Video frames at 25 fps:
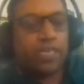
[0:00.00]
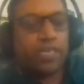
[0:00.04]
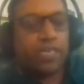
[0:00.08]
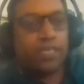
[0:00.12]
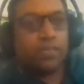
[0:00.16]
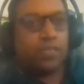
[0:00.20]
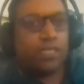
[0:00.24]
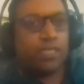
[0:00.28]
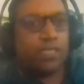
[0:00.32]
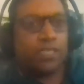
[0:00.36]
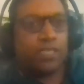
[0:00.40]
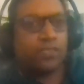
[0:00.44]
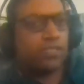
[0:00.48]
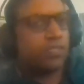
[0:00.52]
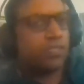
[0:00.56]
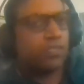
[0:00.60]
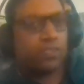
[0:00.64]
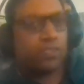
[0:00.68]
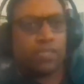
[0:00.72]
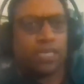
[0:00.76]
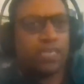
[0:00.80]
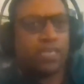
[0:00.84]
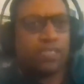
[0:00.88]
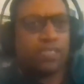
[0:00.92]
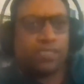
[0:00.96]
right?
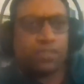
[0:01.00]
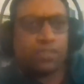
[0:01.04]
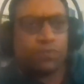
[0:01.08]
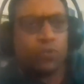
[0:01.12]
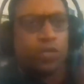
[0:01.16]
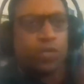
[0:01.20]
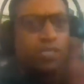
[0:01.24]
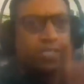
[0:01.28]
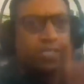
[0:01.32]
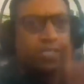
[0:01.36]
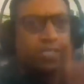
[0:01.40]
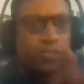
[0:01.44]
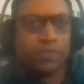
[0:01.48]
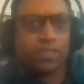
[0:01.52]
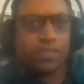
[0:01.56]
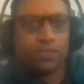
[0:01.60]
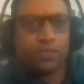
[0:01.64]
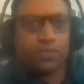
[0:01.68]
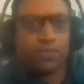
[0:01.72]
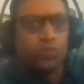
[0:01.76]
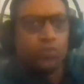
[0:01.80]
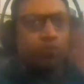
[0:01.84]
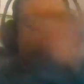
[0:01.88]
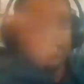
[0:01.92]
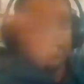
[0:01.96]
It's
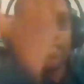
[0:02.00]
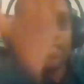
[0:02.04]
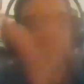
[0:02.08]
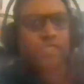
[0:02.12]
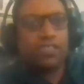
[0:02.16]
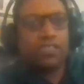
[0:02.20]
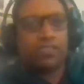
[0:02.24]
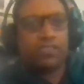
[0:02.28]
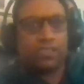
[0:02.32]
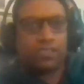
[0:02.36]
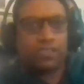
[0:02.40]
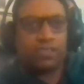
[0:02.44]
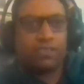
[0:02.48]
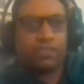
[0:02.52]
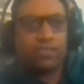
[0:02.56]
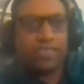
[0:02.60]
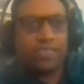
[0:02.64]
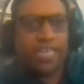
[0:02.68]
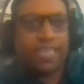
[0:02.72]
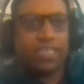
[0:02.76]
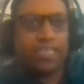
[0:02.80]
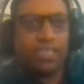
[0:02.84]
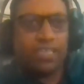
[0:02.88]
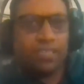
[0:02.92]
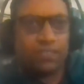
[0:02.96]
been so many years,
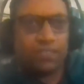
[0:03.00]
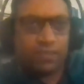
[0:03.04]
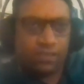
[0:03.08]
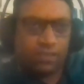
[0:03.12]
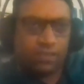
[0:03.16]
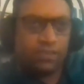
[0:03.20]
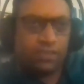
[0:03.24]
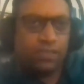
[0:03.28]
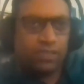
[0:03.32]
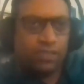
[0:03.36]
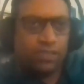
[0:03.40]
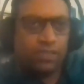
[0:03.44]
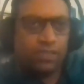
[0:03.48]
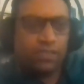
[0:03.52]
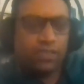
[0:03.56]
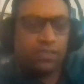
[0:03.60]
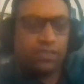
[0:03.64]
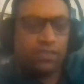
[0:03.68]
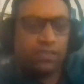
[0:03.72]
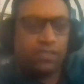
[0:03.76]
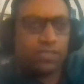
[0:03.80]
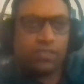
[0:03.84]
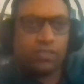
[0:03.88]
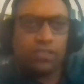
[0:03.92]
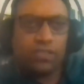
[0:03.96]
decades.
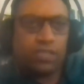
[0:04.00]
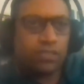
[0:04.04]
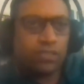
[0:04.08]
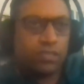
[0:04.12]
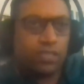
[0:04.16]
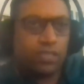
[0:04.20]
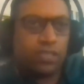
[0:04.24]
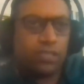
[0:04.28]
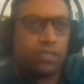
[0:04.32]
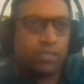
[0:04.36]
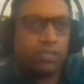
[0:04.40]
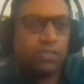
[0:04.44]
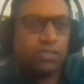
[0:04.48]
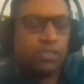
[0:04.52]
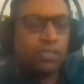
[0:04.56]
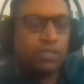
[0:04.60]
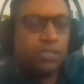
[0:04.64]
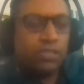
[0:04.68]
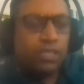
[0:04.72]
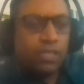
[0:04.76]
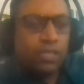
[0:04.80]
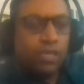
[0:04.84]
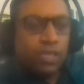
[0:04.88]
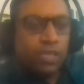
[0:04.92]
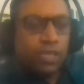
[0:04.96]
It's not gone.
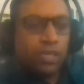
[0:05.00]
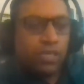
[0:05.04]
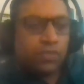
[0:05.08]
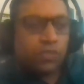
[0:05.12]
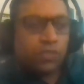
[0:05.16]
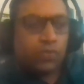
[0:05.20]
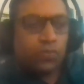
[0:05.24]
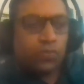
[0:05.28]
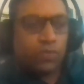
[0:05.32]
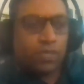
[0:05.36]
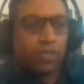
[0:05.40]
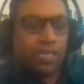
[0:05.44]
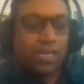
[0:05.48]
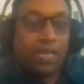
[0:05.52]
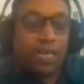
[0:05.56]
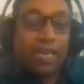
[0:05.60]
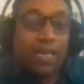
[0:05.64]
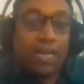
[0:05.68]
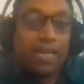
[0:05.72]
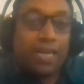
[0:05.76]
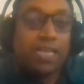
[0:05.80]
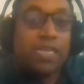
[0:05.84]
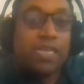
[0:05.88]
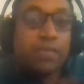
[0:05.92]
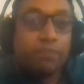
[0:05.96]
So
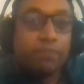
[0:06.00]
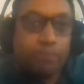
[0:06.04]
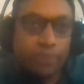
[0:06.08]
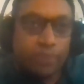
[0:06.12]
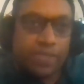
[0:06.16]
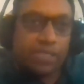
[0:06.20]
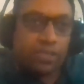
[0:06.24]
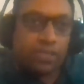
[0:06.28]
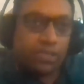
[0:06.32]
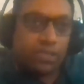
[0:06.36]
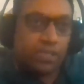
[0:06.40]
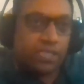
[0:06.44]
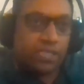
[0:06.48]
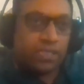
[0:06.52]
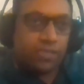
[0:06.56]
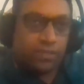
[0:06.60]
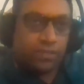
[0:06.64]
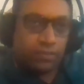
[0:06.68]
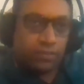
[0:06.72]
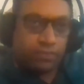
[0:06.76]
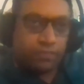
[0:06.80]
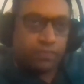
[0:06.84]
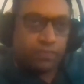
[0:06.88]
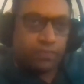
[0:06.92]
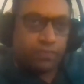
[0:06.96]
empirically,
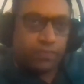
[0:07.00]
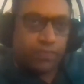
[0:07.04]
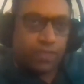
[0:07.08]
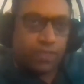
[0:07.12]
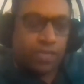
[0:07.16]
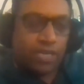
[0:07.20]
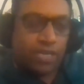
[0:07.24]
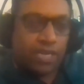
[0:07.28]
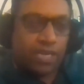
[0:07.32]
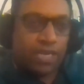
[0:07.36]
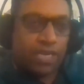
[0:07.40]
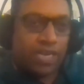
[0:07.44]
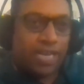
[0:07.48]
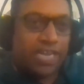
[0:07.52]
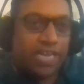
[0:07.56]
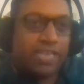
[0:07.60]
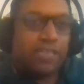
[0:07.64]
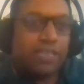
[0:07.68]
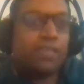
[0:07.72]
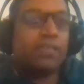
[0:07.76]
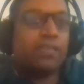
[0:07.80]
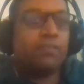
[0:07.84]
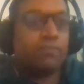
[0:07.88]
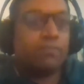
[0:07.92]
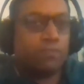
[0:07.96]

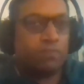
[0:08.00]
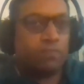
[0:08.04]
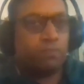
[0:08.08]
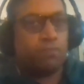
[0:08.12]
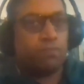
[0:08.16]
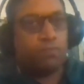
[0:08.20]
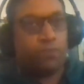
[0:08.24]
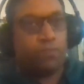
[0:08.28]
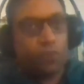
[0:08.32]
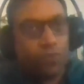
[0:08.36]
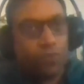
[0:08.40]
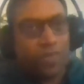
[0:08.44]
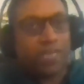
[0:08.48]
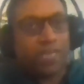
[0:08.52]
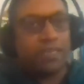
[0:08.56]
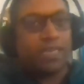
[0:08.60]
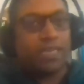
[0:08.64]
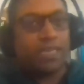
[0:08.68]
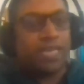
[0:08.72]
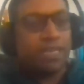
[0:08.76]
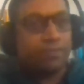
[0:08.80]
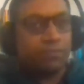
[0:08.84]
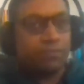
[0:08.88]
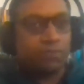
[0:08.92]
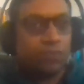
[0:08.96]
for one,
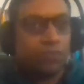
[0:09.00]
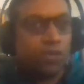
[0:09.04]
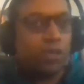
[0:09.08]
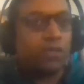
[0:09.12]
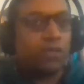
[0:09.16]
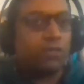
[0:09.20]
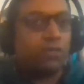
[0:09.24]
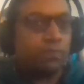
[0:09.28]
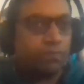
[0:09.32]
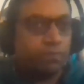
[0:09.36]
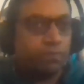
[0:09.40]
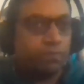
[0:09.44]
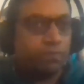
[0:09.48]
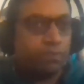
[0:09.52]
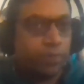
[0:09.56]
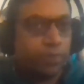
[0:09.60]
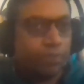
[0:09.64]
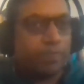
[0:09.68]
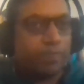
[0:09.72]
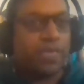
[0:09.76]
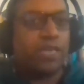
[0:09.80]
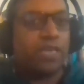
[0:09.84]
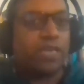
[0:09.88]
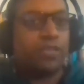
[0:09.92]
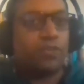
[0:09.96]
I'm not
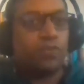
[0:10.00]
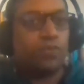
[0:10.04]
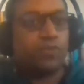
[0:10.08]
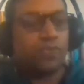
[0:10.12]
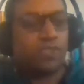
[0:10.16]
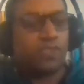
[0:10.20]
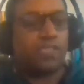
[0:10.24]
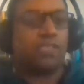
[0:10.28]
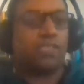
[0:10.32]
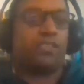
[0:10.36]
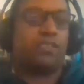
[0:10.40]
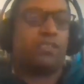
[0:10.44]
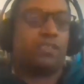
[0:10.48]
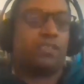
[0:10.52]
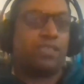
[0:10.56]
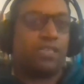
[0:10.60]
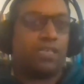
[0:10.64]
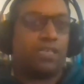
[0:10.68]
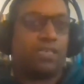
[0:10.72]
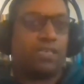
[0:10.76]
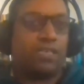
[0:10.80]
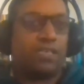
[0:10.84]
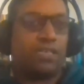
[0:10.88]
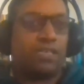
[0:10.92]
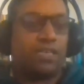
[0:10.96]
prepared to say that
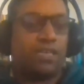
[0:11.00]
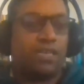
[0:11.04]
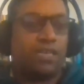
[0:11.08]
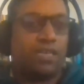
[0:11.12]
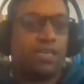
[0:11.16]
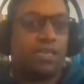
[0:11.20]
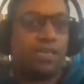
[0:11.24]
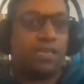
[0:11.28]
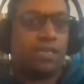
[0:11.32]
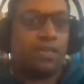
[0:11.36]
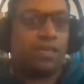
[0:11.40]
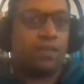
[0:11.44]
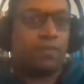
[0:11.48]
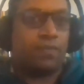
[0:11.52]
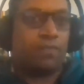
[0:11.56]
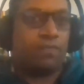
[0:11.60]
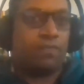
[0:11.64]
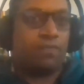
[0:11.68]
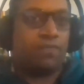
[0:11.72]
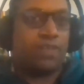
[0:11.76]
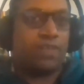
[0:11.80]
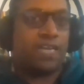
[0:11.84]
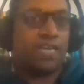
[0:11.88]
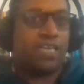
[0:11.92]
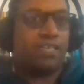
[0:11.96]

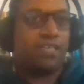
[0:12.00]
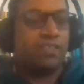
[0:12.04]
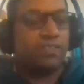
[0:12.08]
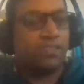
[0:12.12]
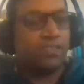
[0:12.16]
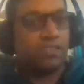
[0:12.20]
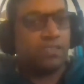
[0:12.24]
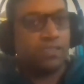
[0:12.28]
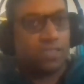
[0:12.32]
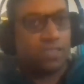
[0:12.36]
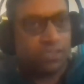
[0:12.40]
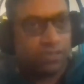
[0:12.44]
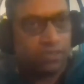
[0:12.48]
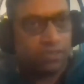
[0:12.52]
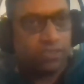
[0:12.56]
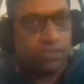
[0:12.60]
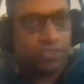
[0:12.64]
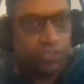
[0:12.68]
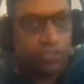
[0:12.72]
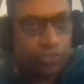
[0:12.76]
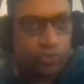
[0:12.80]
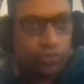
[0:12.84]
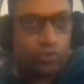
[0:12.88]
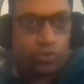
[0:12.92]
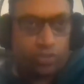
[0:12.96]
violence doesn't
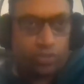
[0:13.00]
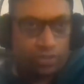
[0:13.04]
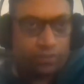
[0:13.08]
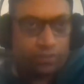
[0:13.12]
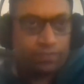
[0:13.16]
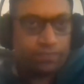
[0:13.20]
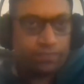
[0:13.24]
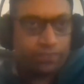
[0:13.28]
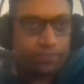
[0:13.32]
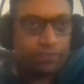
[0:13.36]
endure,